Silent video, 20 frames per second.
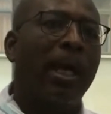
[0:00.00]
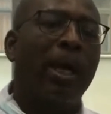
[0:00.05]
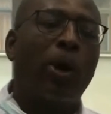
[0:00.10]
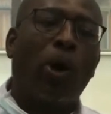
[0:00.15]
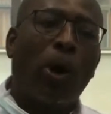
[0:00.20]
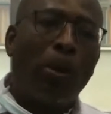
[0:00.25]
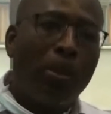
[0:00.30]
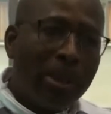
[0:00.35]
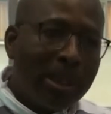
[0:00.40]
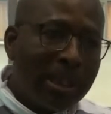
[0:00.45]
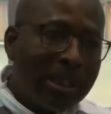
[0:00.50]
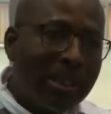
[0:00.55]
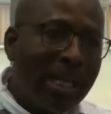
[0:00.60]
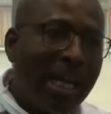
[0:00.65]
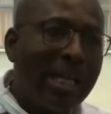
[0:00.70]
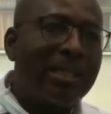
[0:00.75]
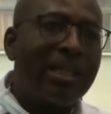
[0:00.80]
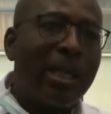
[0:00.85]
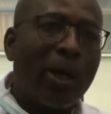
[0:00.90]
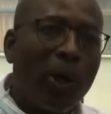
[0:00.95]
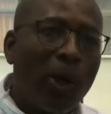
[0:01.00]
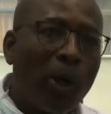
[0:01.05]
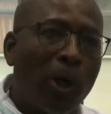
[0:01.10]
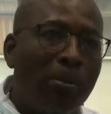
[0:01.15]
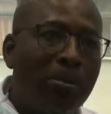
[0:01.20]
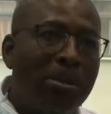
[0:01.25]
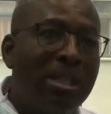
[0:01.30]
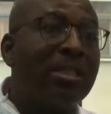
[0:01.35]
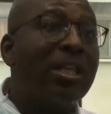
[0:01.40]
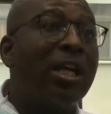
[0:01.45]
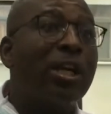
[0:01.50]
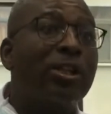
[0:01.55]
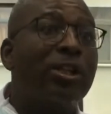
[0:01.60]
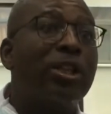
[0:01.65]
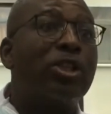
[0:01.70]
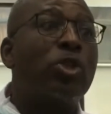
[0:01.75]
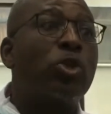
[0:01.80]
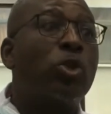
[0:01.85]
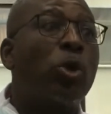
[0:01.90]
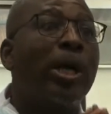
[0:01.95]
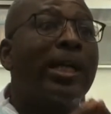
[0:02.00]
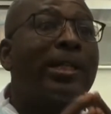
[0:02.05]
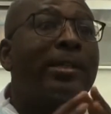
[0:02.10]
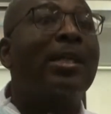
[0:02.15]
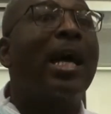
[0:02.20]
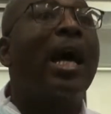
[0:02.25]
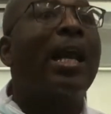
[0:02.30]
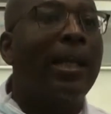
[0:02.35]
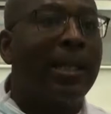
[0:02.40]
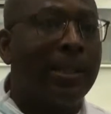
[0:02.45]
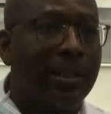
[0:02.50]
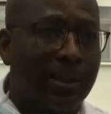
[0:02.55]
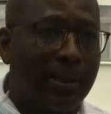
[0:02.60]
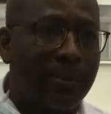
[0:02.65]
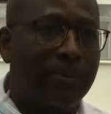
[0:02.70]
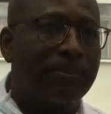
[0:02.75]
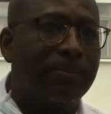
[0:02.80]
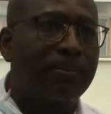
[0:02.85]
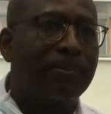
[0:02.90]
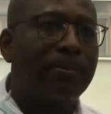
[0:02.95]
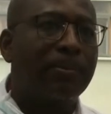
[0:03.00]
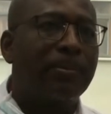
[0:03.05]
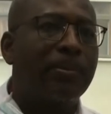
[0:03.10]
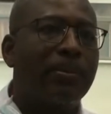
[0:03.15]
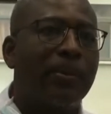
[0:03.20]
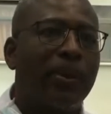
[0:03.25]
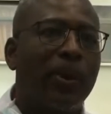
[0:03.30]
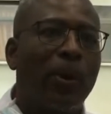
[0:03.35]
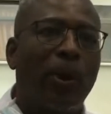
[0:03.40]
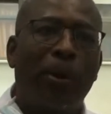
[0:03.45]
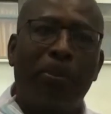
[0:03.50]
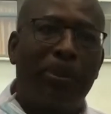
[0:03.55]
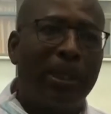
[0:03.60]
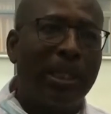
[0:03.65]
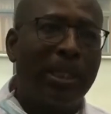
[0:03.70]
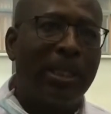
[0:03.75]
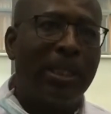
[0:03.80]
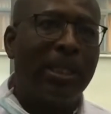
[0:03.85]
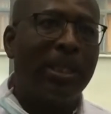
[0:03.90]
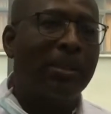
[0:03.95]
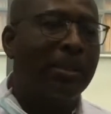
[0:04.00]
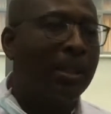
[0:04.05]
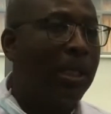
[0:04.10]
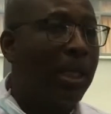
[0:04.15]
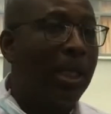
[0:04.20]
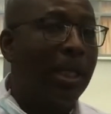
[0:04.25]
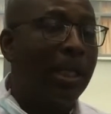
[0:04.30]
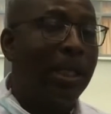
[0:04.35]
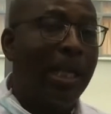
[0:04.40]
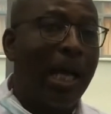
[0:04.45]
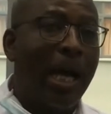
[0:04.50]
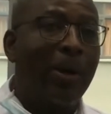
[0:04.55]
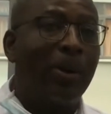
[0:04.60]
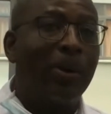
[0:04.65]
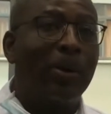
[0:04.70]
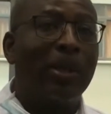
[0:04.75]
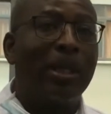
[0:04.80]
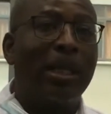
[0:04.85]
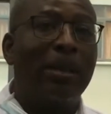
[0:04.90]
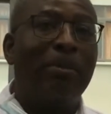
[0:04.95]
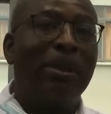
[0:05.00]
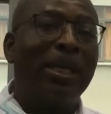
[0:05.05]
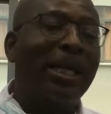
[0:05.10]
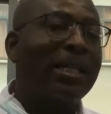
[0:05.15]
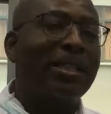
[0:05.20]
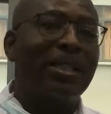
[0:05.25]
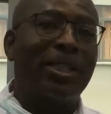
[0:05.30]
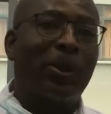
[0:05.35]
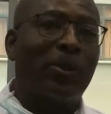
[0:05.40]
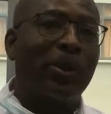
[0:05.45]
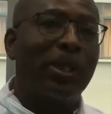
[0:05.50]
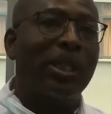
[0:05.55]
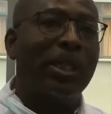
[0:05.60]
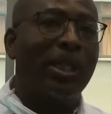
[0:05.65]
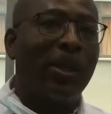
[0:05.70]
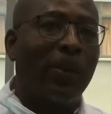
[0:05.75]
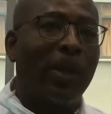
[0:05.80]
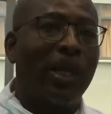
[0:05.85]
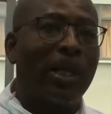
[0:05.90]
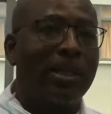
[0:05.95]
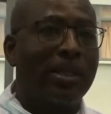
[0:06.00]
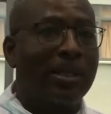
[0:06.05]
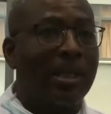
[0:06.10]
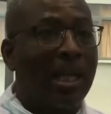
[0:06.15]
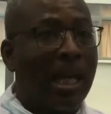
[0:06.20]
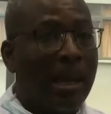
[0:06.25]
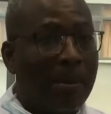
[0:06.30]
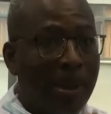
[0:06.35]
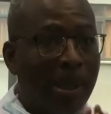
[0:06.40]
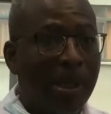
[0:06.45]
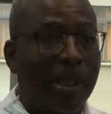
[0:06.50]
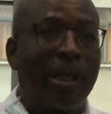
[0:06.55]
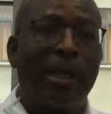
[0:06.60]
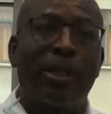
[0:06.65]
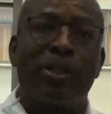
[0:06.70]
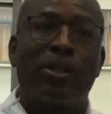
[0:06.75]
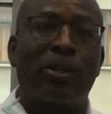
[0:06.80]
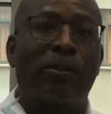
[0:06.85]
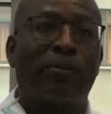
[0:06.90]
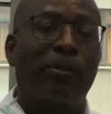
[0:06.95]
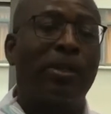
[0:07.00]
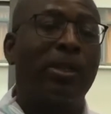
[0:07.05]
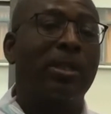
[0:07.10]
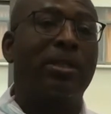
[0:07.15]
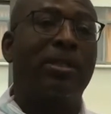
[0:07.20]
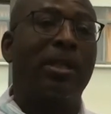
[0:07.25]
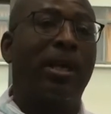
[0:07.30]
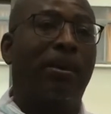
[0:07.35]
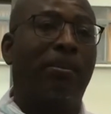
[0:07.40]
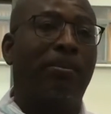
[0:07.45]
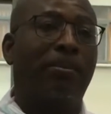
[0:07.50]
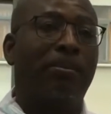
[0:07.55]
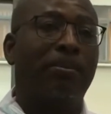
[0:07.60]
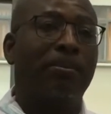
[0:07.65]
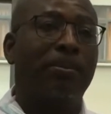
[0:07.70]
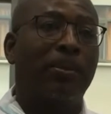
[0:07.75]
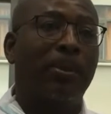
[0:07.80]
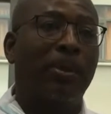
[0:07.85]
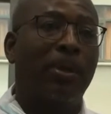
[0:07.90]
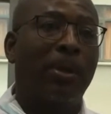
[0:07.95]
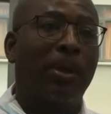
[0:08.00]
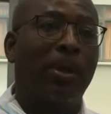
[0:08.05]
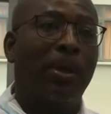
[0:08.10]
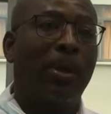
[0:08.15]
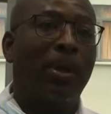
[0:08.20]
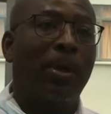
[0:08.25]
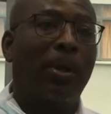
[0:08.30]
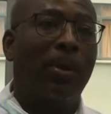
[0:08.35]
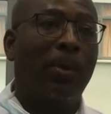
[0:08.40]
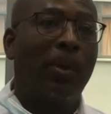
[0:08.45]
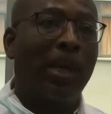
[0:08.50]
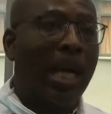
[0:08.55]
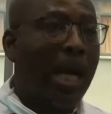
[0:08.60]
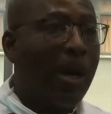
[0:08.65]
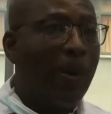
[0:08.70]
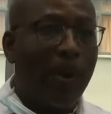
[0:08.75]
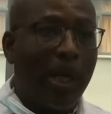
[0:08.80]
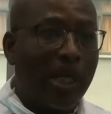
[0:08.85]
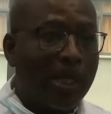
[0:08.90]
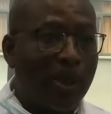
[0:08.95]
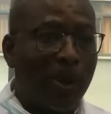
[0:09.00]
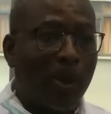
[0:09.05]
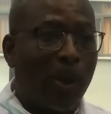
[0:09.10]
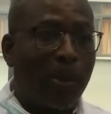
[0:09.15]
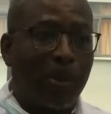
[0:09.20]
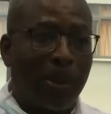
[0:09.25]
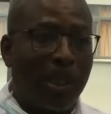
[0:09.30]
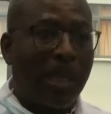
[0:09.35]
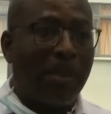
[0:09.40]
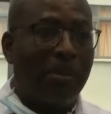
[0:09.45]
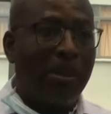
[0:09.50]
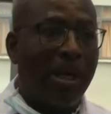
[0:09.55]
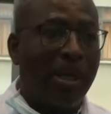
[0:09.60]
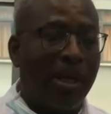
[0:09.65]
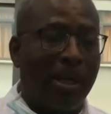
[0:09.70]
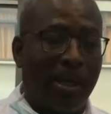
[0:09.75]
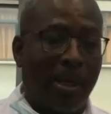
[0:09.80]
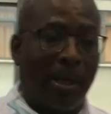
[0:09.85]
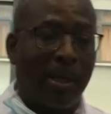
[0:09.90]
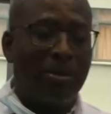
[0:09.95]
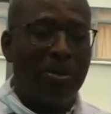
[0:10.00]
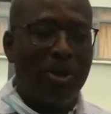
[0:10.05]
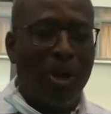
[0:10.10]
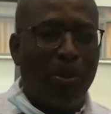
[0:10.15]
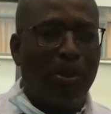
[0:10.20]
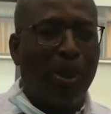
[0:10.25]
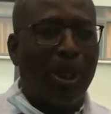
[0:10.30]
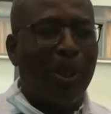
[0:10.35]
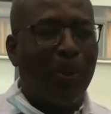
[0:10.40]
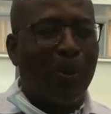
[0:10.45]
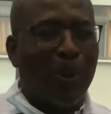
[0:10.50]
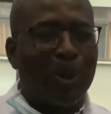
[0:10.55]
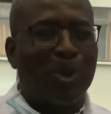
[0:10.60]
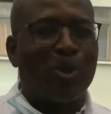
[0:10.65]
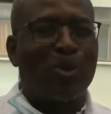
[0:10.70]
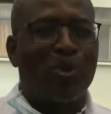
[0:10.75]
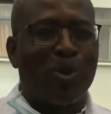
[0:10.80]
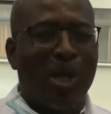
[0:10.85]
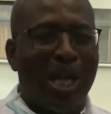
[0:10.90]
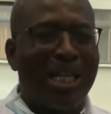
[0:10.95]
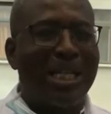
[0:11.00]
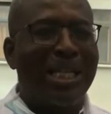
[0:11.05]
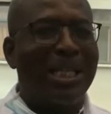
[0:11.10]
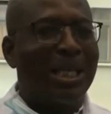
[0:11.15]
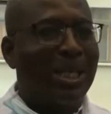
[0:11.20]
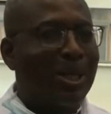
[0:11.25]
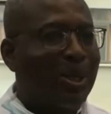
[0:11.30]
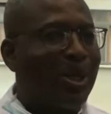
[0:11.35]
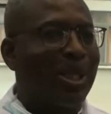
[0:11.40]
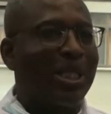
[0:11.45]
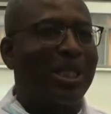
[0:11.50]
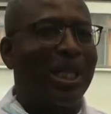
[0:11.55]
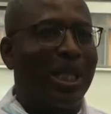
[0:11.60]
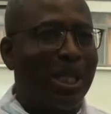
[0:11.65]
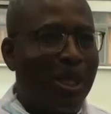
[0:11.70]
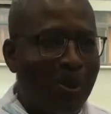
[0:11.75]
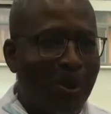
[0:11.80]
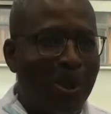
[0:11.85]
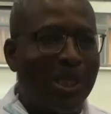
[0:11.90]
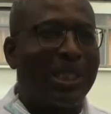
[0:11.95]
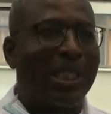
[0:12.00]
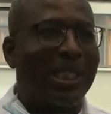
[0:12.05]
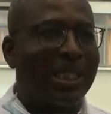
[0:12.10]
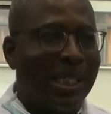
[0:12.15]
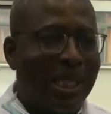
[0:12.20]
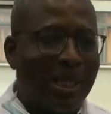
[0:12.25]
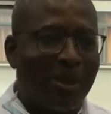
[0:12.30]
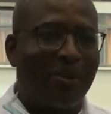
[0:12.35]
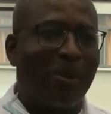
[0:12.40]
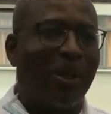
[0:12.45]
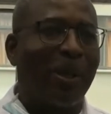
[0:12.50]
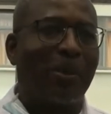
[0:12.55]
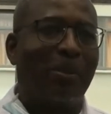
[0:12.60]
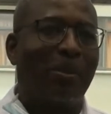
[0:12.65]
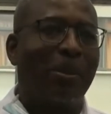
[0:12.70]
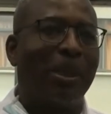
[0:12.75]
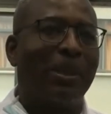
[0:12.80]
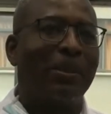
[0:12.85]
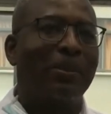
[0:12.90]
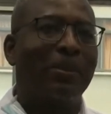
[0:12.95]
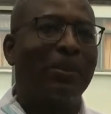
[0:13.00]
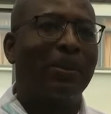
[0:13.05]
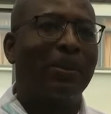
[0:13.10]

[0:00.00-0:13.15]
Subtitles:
Commoditized economies destroy talent completely. Now, the biggest secret in the world is that America is suffering the same. When I worked in corporate America, nobody was really interested in research and development.